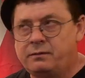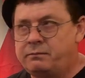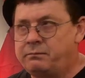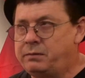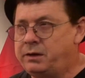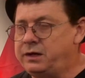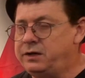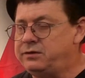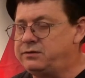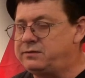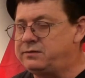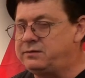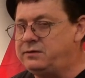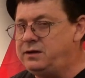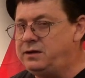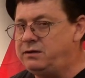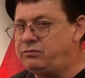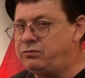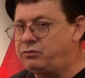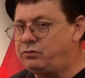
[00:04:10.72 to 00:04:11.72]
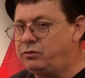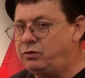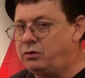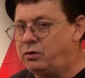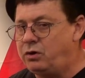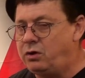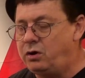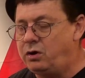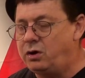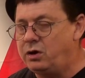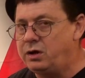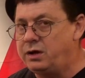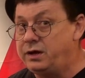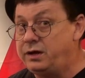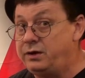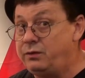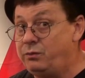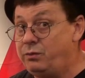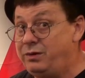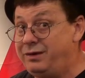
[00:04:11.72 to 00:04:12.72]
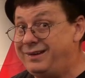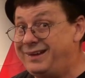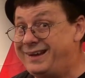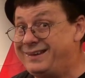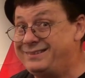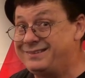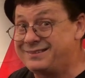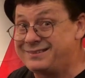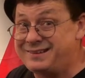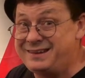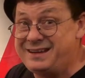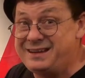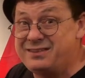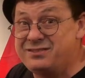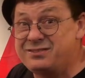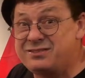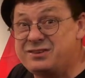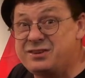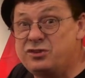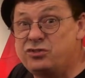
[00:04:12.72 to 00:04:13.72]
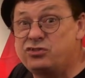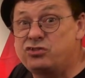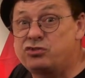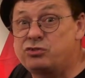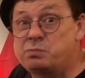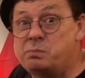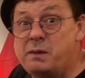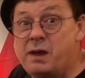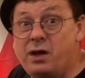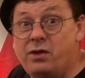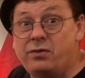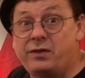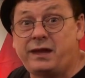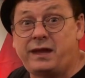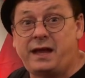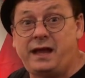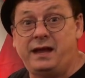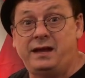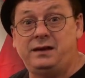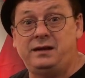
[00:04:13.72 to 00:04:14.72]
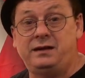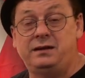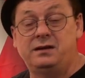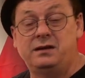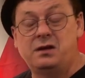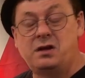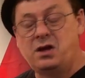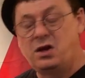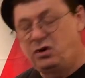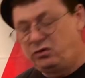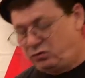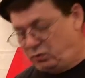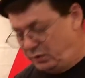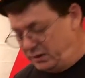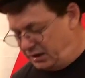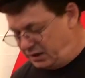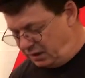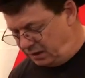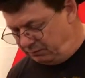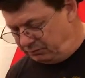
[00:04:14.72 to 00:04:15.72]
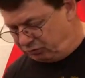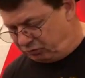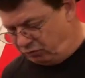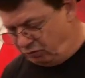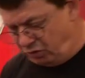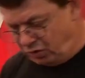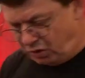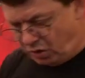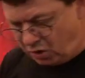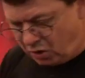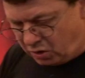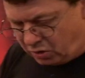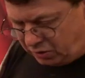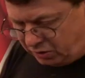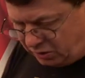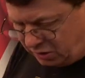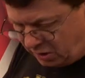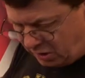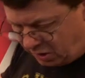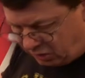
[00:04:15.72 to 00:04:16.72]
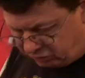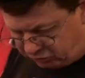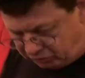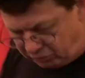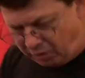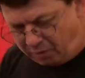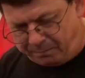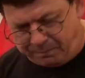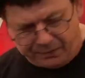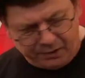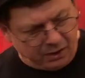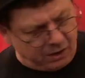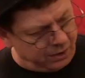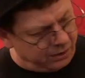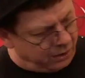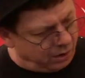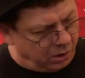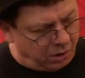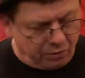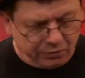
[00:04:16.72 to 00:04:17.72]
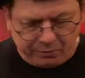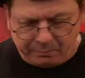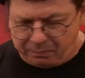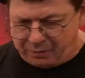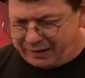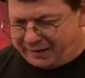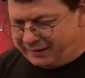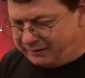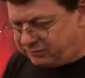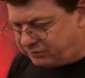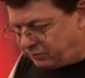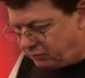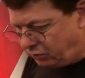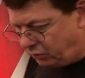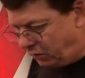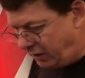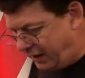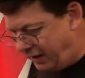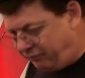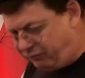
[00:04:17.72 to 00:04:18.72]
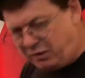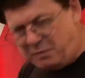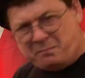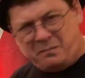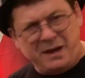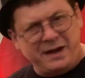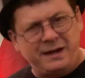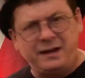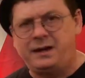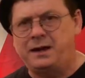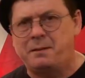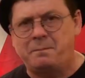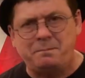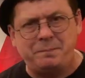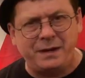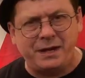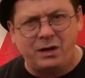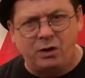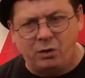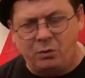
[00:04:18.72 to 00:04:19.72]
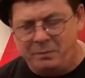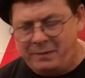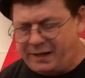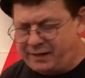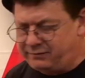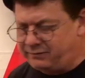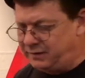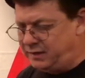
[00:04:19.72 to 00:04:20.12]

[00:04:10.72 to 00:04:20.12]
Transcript: But he sniffs real hard and he realizes he can still smell the candy. So he comes through the garden, stomping on all the plants that are left and making a big old mess.